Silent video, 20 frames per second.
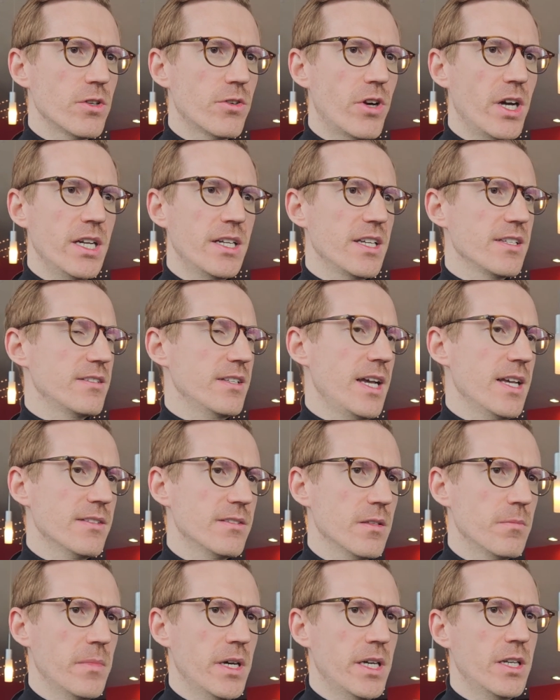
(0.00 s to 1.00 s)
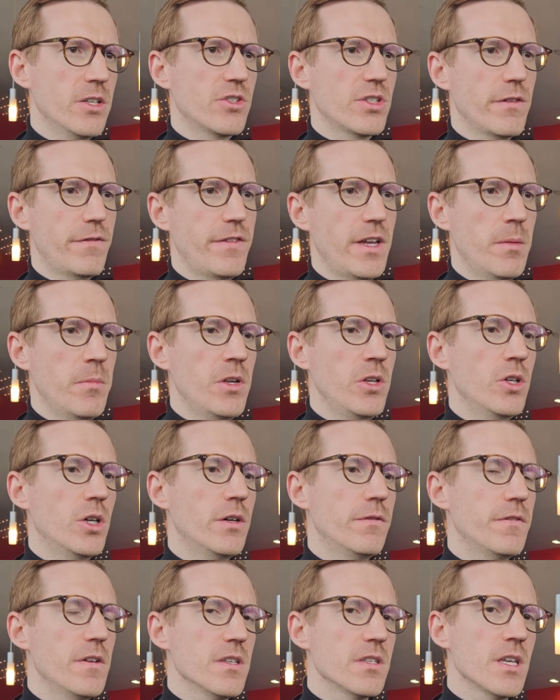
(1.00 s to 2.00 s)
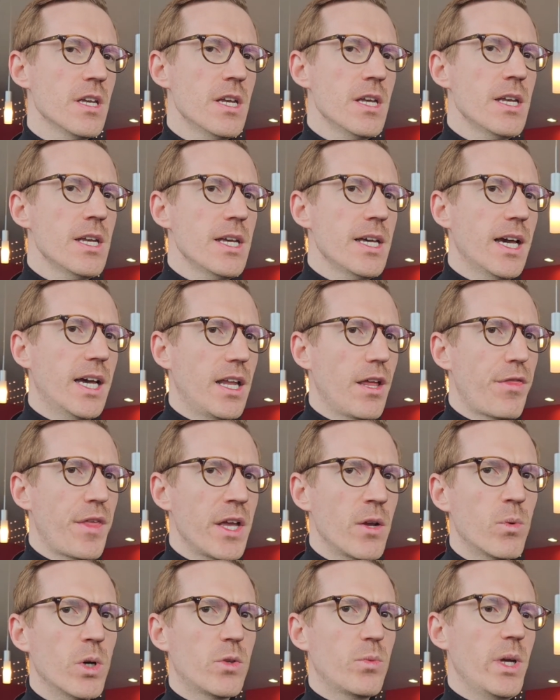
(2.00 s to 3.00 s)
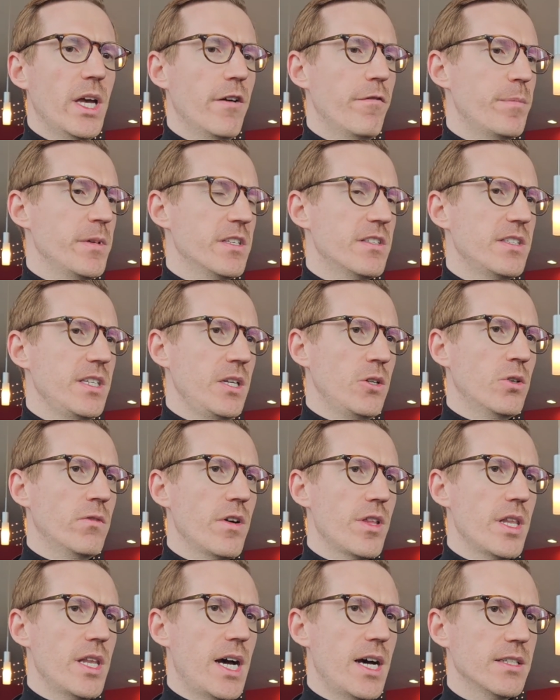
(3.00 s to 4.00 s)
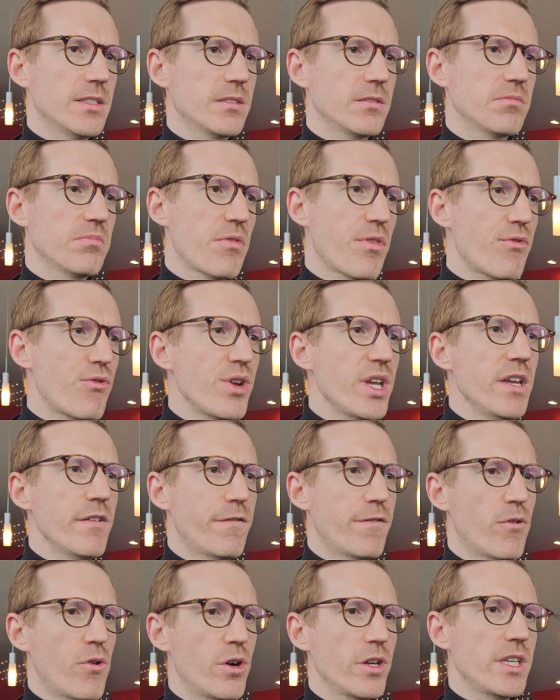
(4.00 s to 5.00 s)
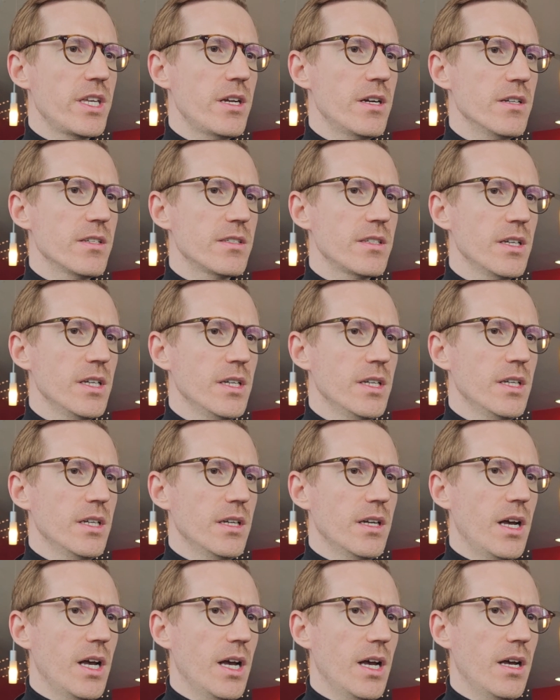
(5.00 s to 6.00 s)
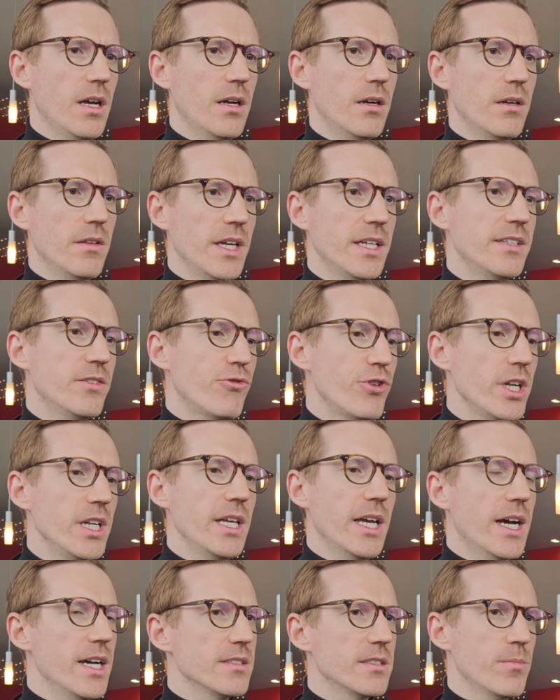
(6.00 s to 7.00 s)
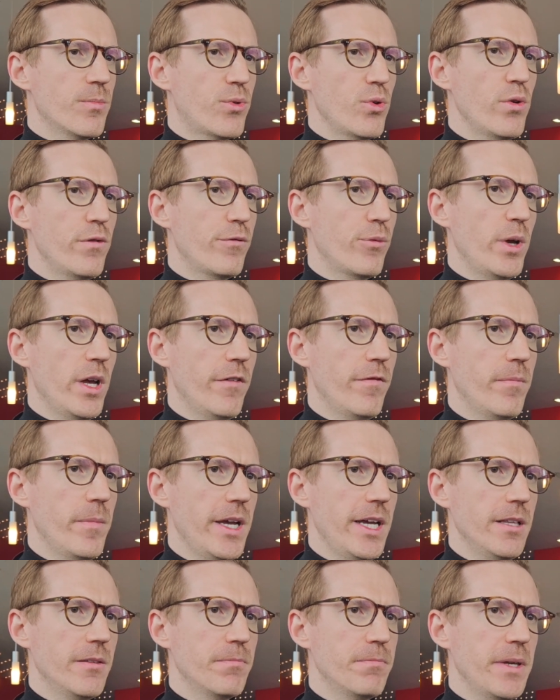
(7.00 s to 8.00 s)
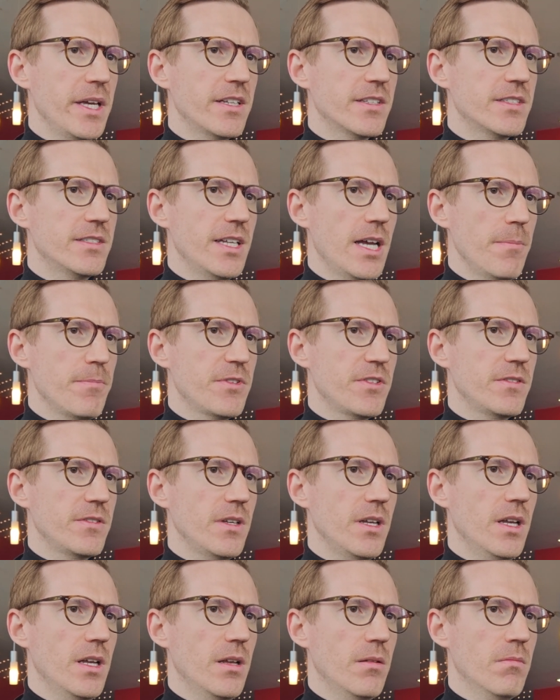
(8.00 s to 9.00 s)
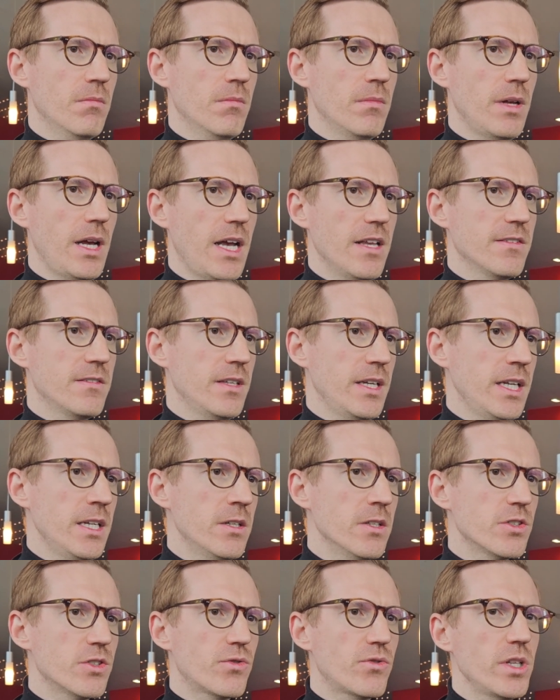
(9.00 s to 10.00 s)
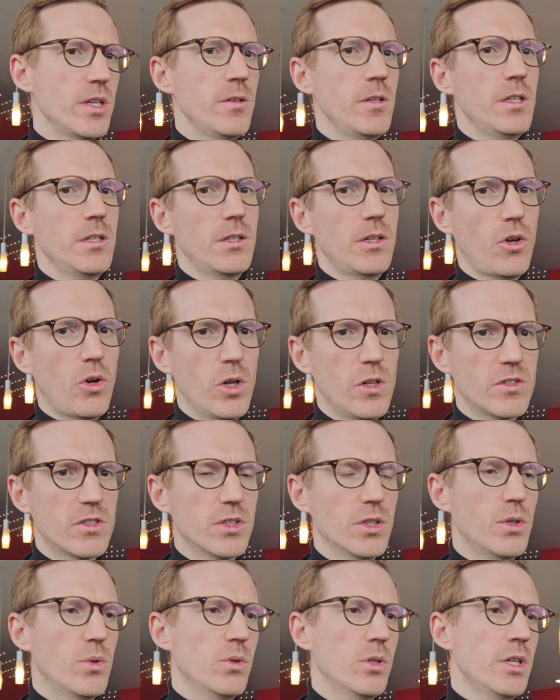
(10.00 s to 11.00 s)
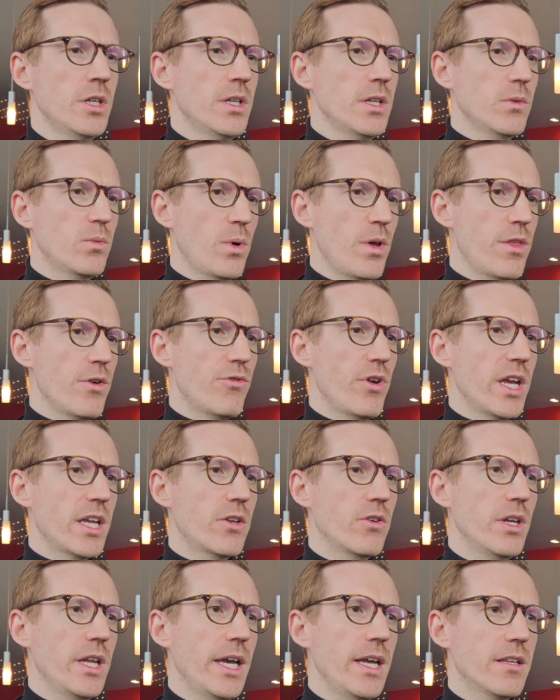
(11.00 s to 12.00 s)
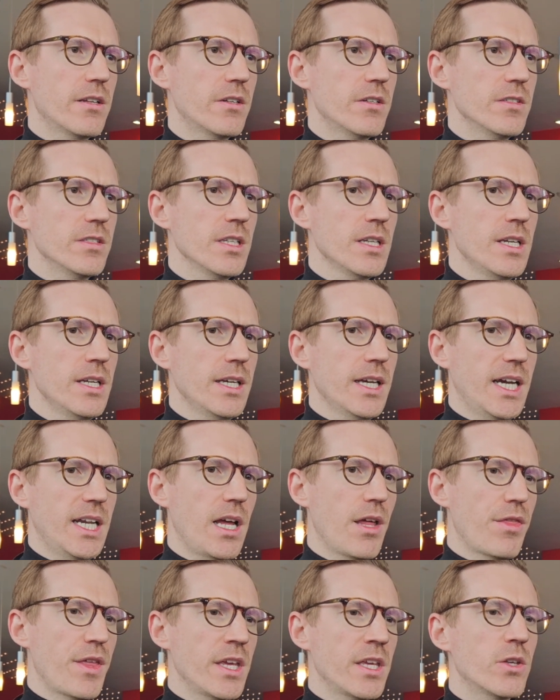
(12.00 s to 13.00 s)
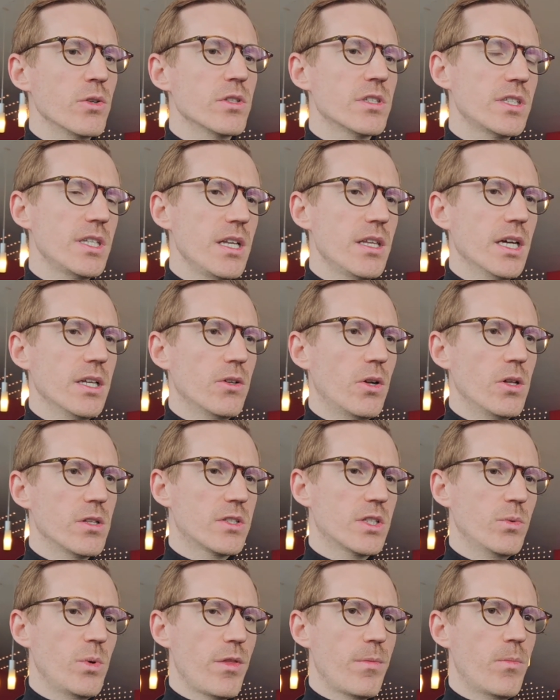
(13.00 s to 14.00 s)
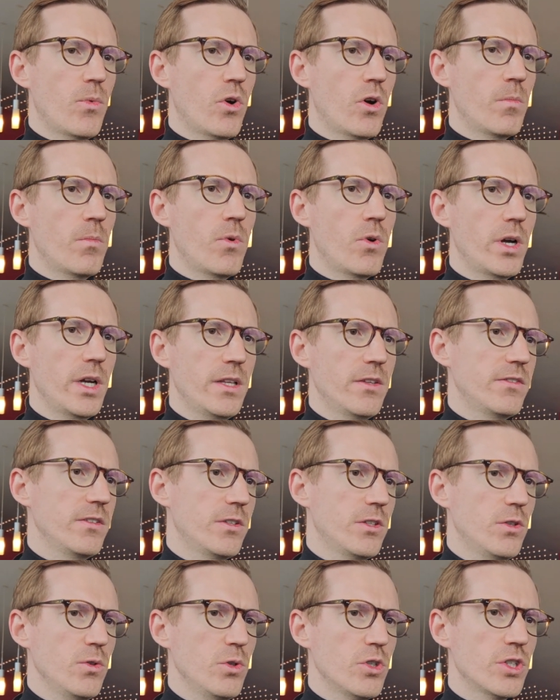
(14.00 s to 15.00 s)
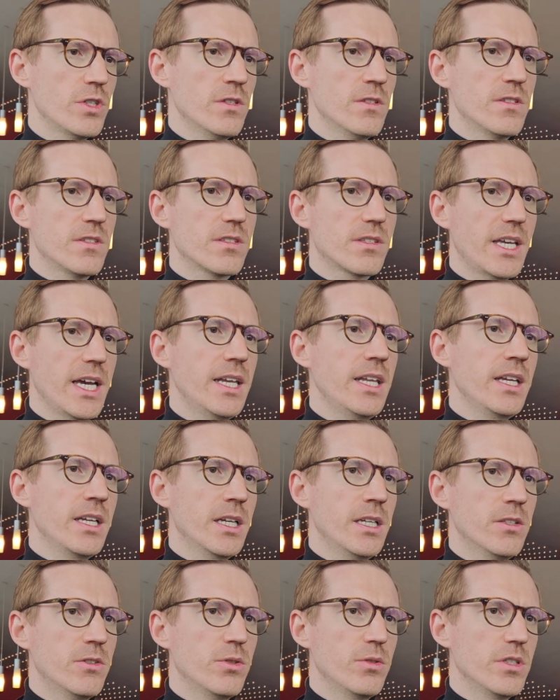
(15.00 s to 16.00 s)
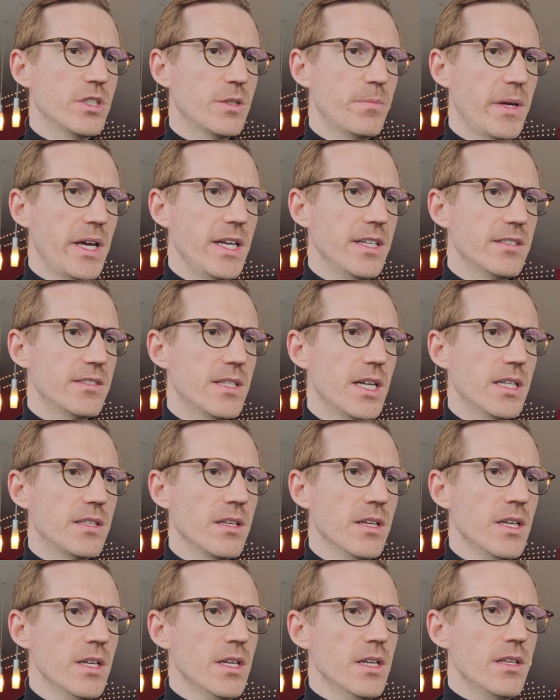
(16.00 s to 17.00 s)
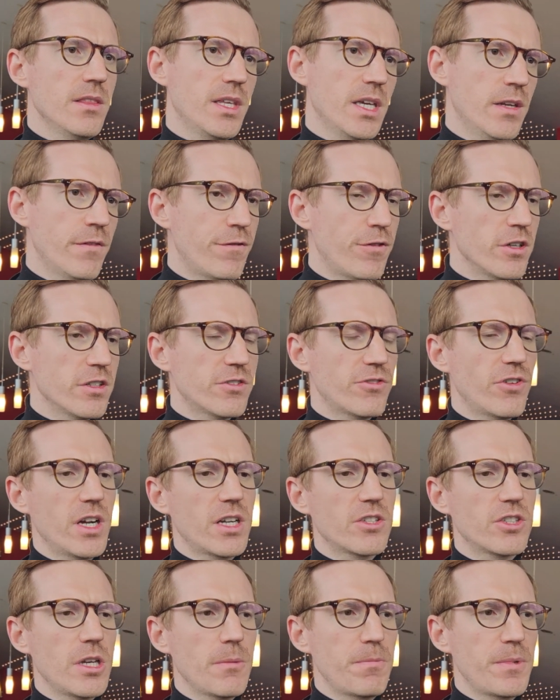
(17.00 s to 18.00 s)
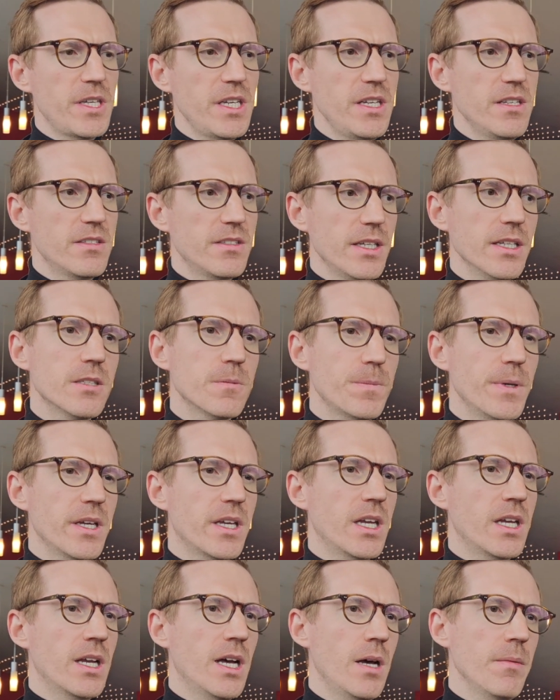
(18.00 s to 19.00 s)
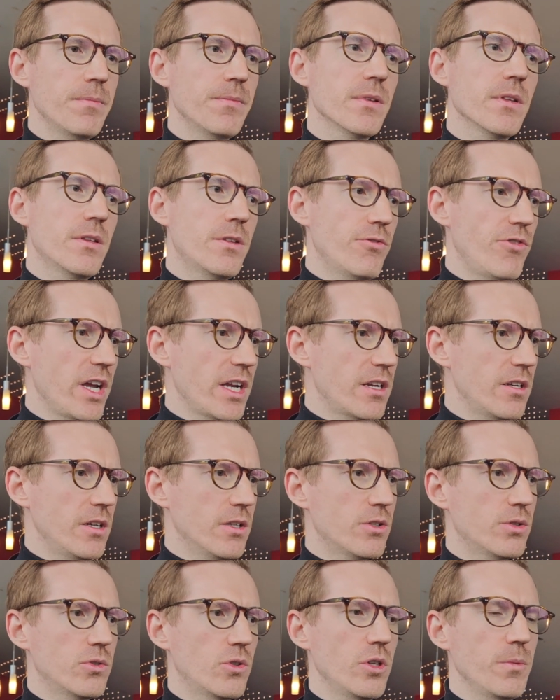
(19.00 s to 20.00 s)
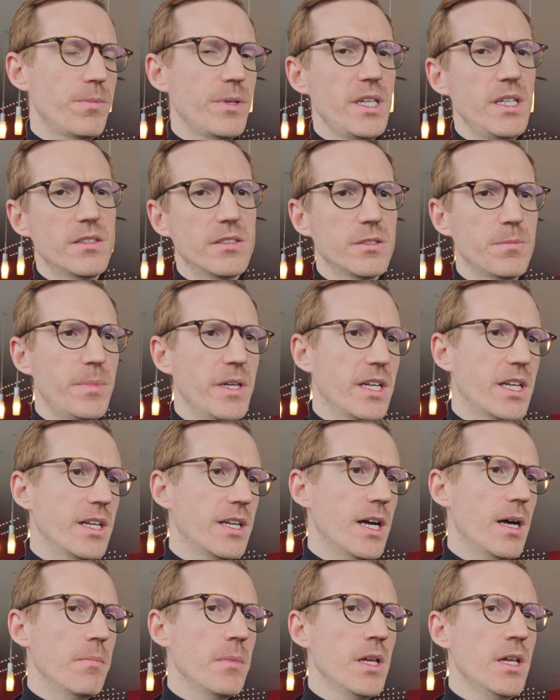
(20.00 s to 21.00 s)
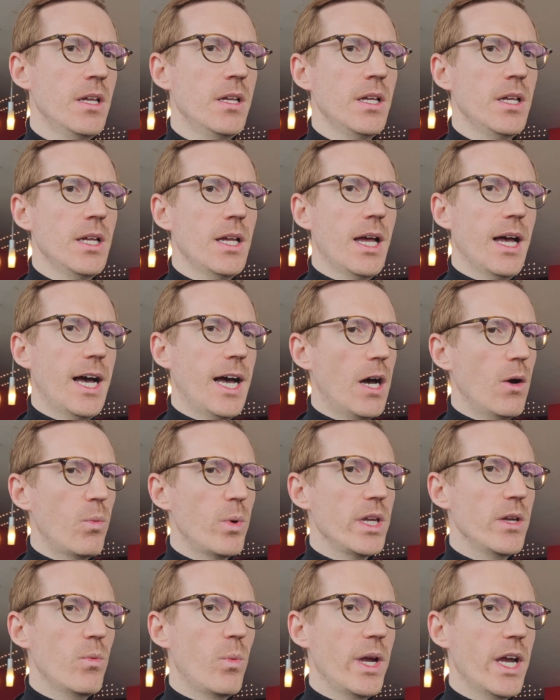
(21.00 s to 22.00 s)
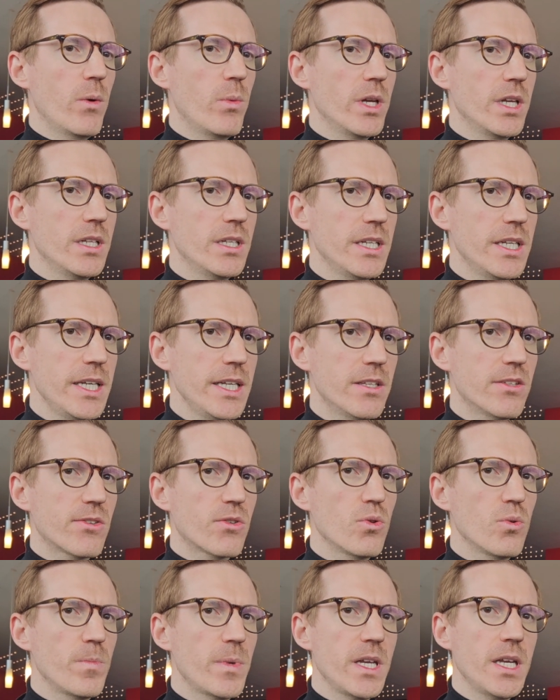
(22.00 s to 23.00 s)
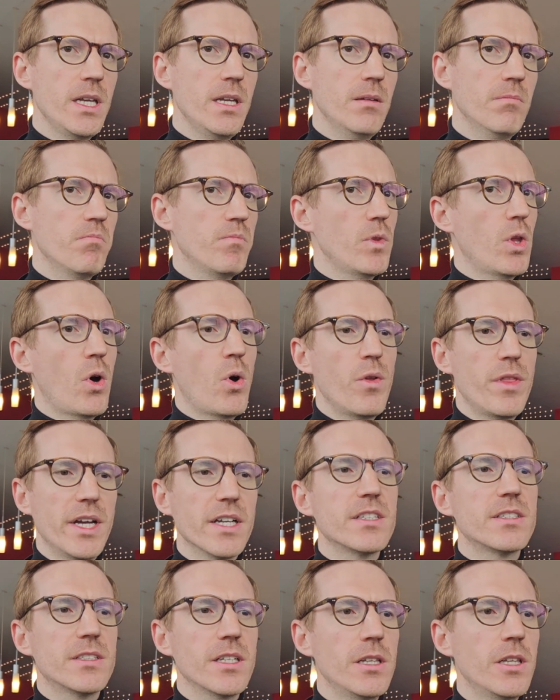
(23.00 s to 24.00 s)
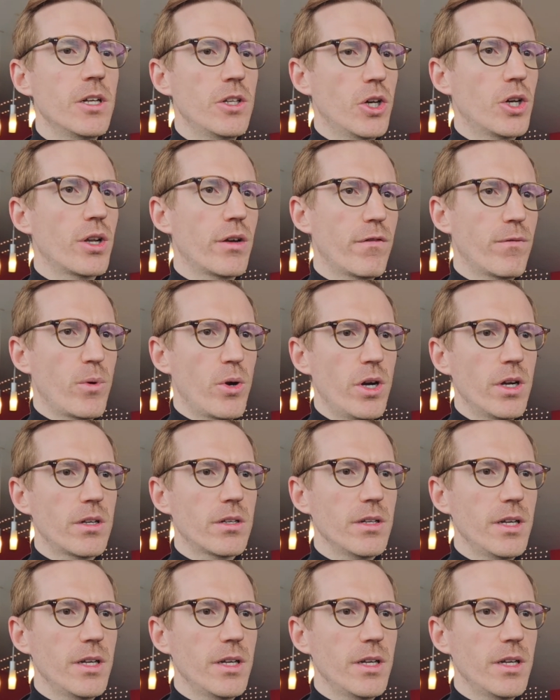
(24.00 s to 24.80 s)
right, as an asset manager, family office. And I think what we have been seeing over the last 3-4 years, that really has improved. We have made big steps as an industry, also with the regulators, and I think you see that also with more and more institutions getting into the space, that the infrastructure piece is picking up, the regulatory piece is picking up. Are we where we need to be? No, there's still a lot of work.